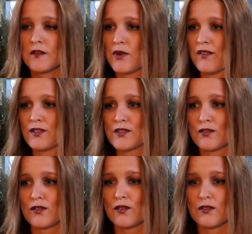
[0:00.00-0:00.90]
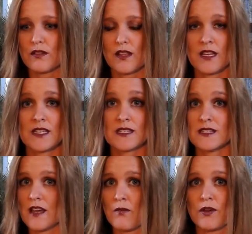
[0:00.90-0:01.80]
Private school
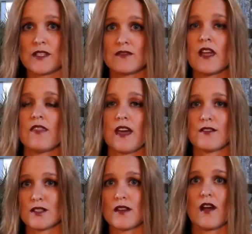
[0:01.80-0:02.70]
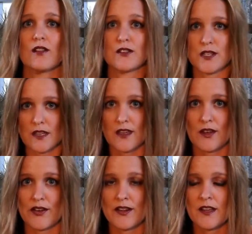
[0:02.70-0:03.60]
is upwards of $10,000 a
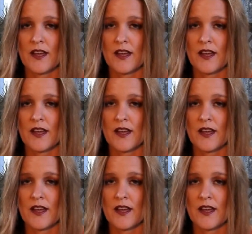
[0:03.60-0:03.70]
year,